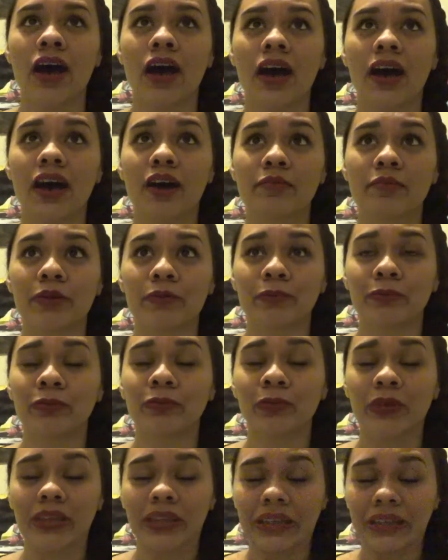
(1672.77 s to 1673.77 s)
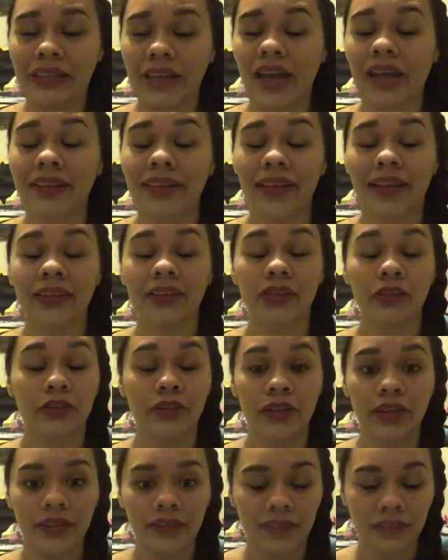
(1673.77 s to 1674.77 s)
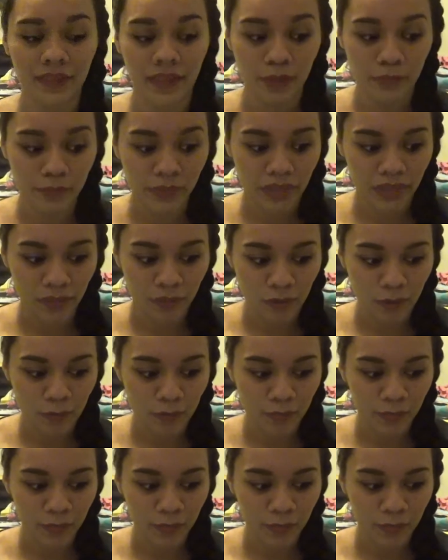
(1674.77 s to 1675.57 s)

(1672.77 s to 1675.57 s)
I'm really not that good at them at all,